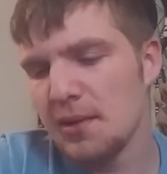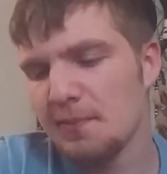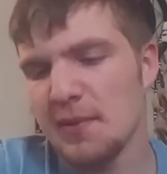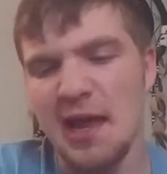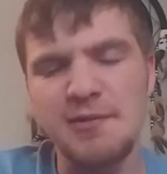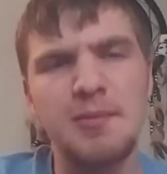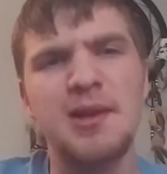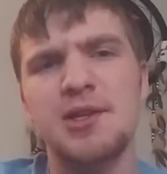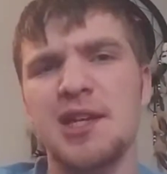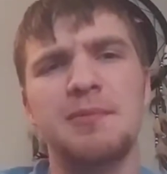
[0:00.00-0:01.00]
haven't
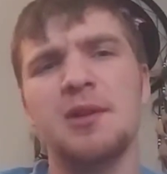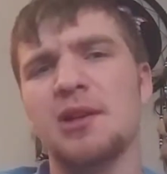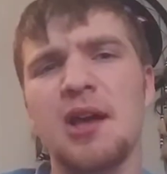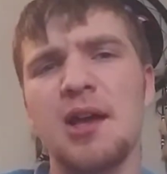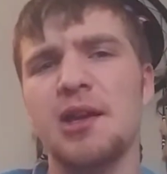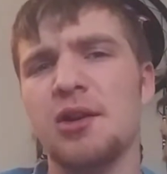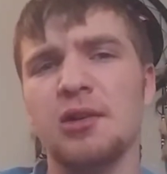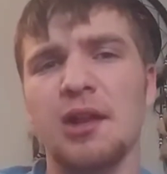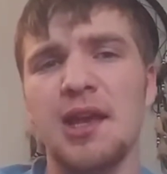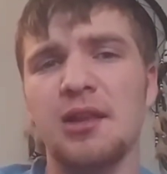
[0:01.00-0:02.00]
been dipping a lot here
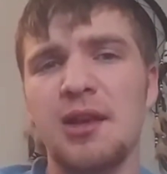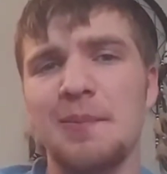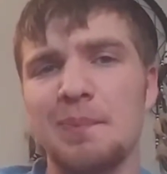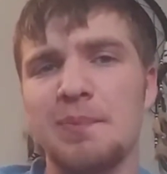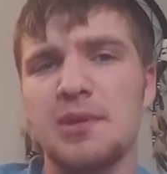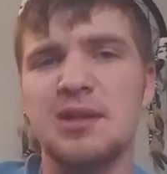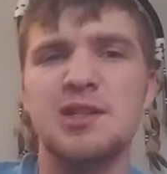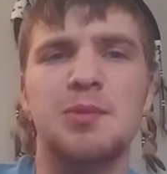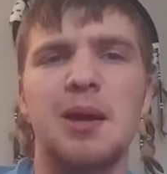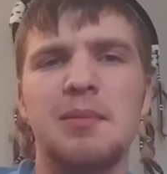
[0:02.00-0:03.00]
lately. This
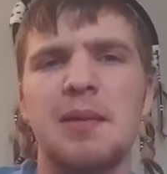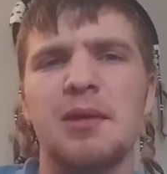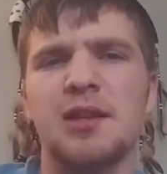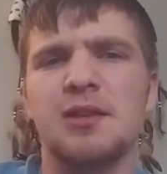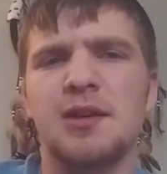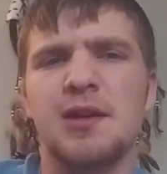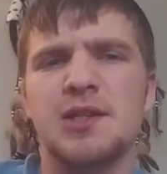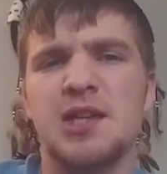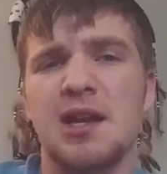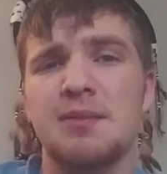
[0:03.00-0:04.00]
is probably maybe like the
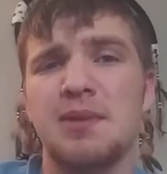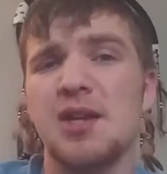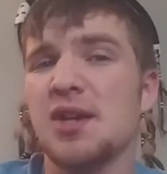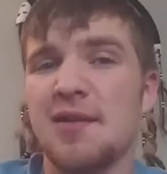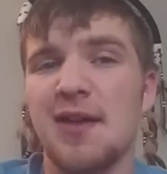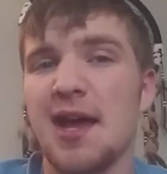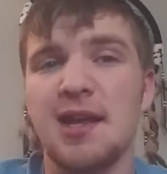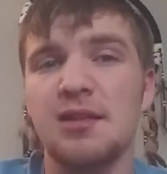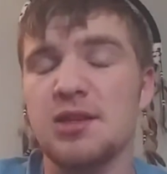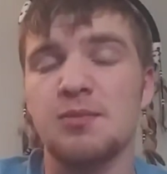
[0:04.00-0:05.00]
second pinch I've had
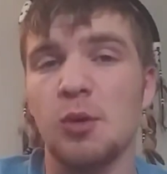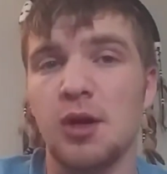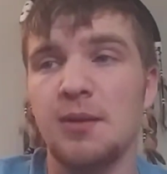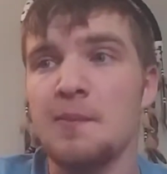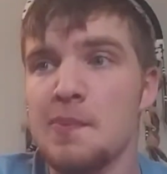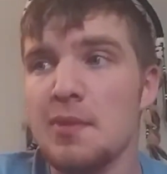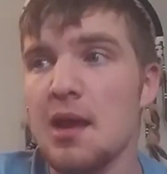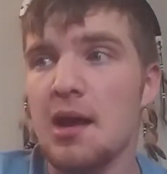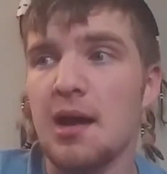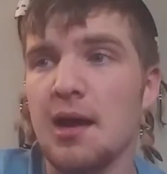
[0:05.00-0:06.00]
in this morning.
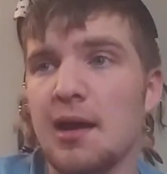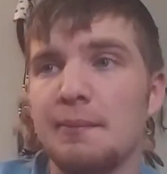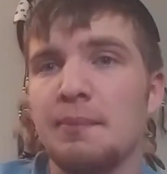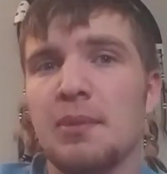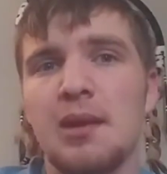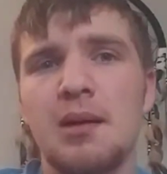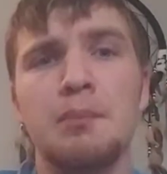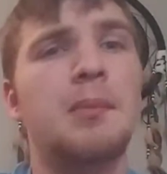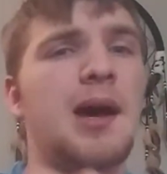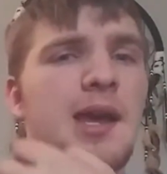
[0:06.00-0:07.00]

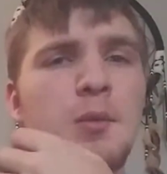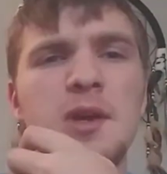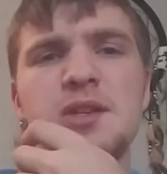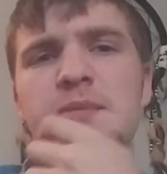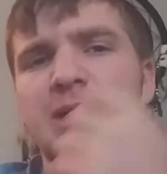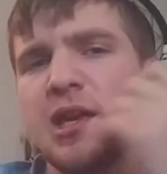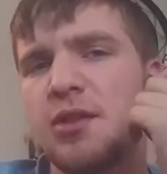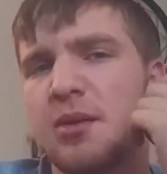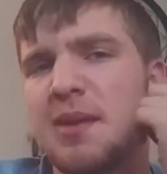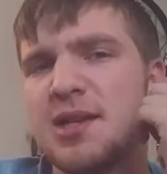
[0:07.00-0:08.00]
My wisdom teeth
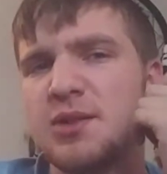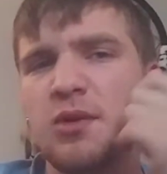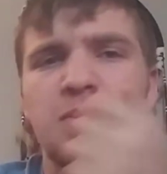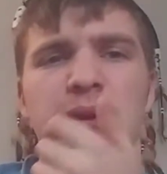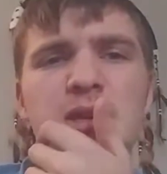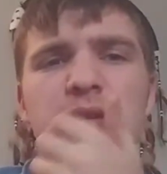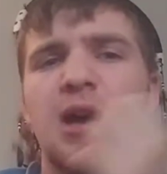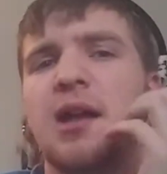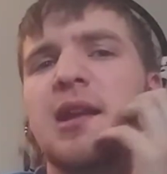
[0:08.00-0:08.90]
are messing with me. Not